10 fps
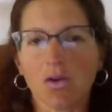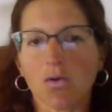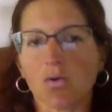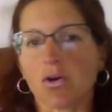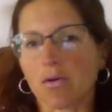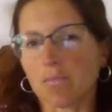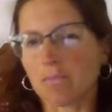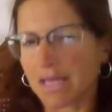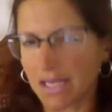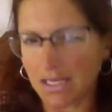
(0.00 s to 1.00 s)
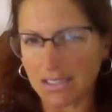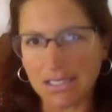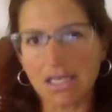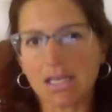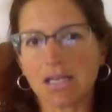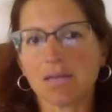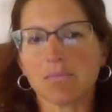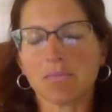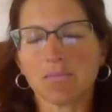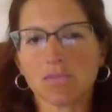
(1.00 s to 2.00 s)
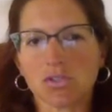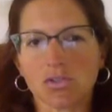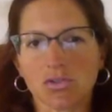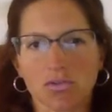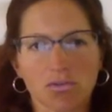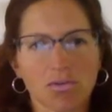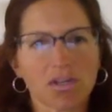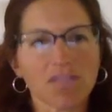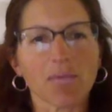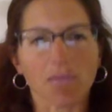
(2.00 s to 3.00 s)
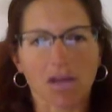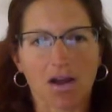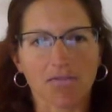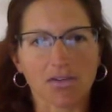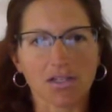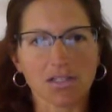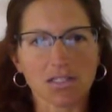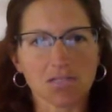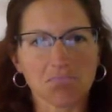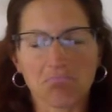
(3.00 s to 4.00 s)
or making a team to give them the confidence.